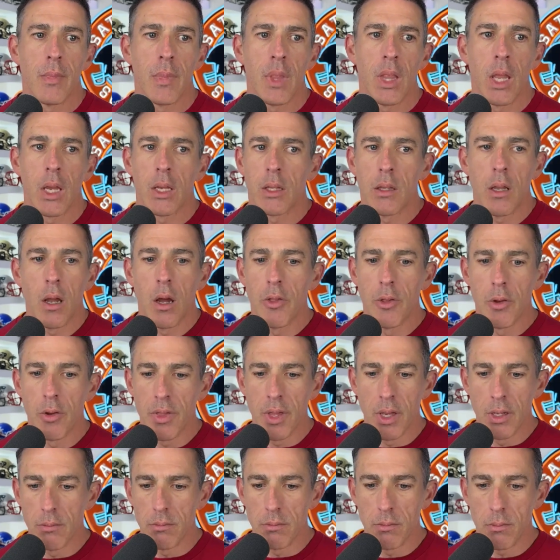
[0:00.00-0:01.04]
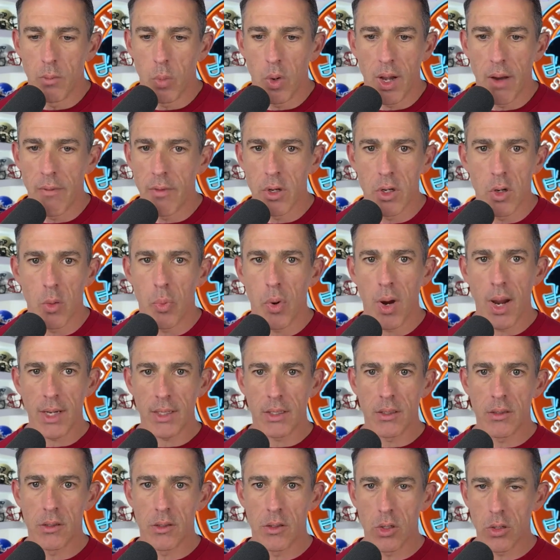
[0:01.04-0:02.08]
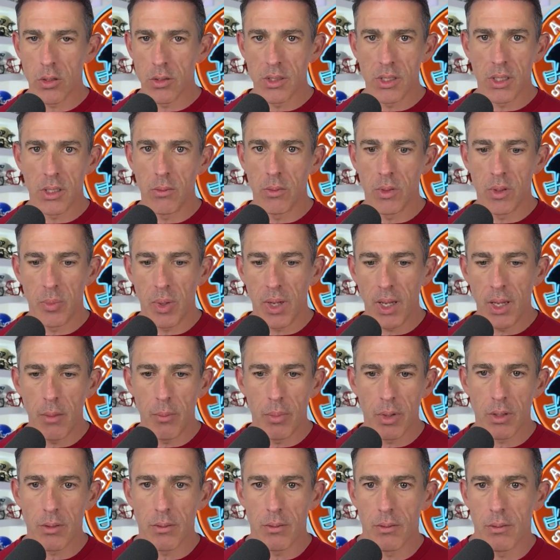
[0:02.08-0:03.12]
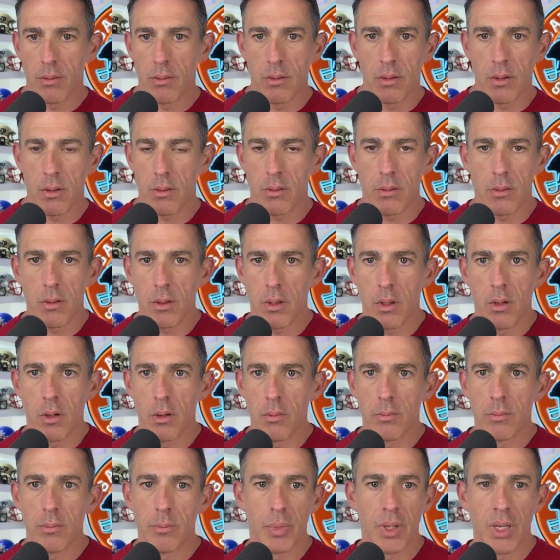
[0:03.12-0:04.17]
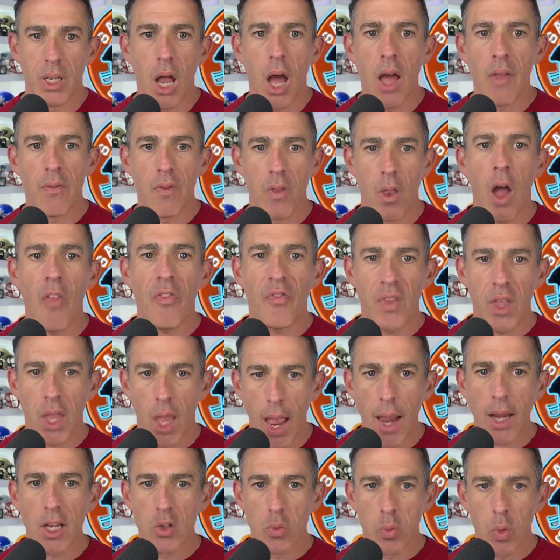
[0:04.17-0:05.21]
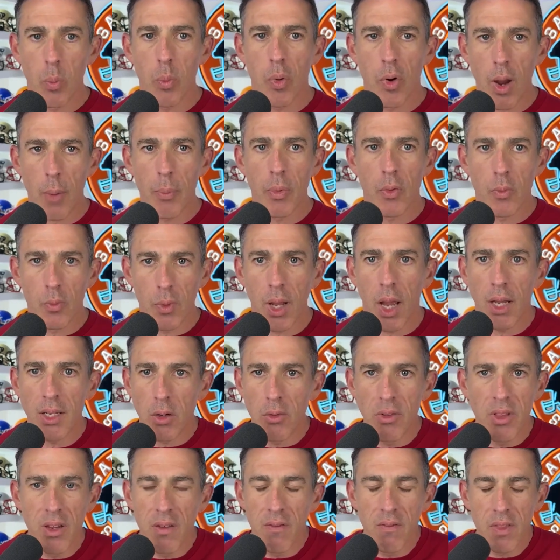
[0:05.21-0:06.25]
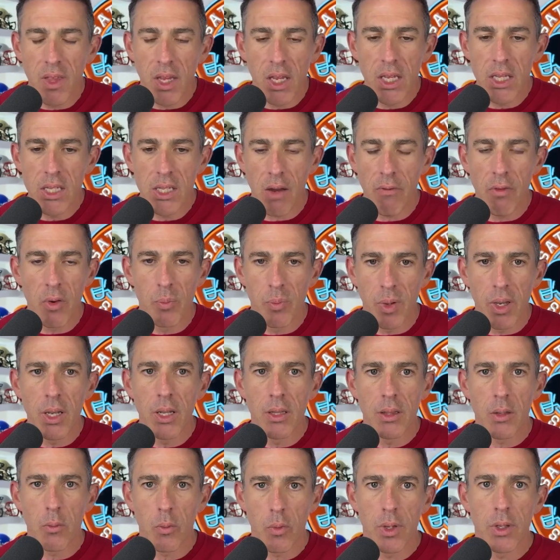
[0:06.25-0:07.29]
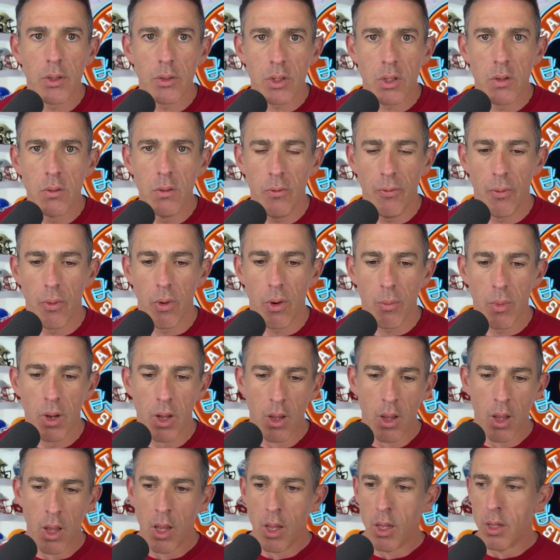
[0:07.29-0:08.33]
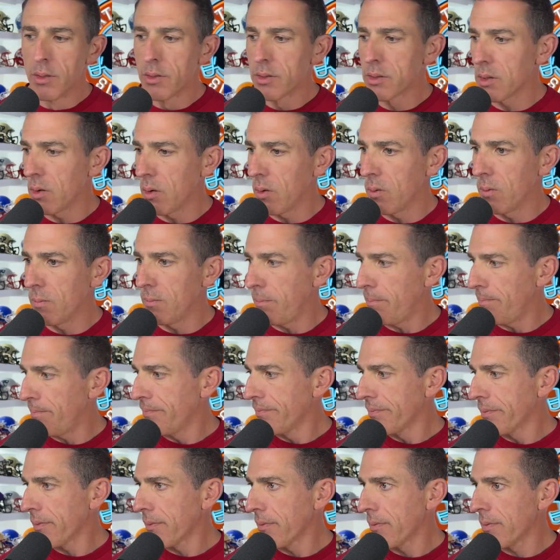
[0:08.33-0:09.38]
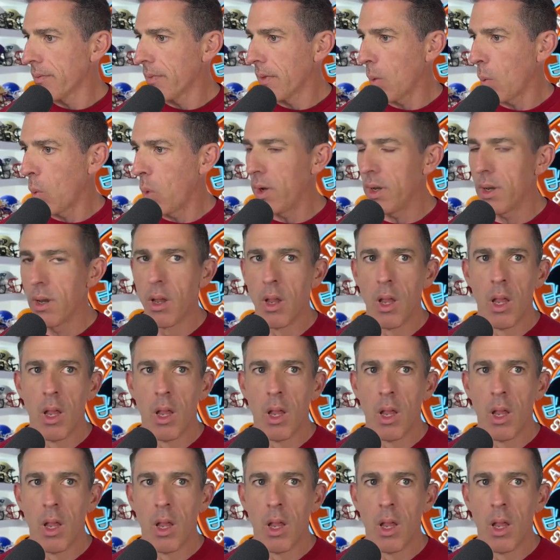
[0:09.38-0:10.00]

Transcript: like, other than whatever your practice jersey would be, but not the actual proper. I don't even think he's ever been in the real uniform. So what